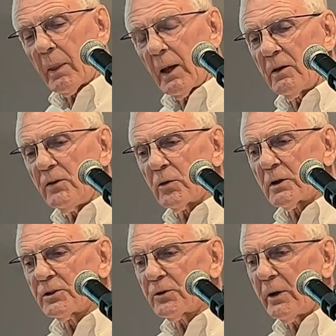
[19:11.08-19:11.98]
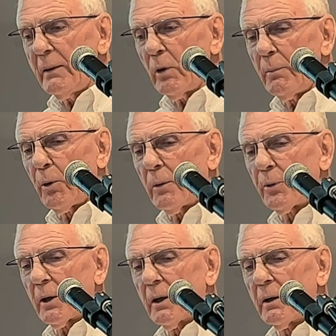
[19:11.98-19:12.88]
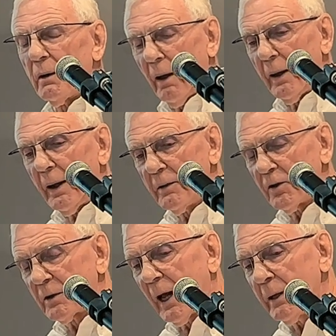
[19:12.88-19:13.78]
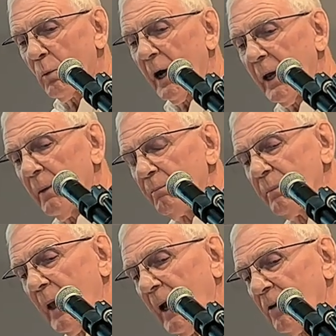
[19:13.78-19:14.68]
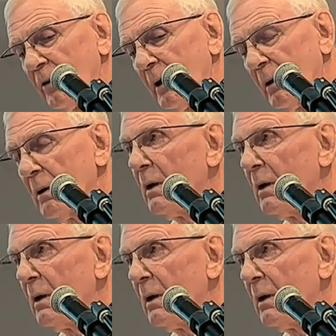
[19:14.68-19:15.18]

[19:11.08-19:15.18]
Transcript: And these are extremely popular in this laneway housing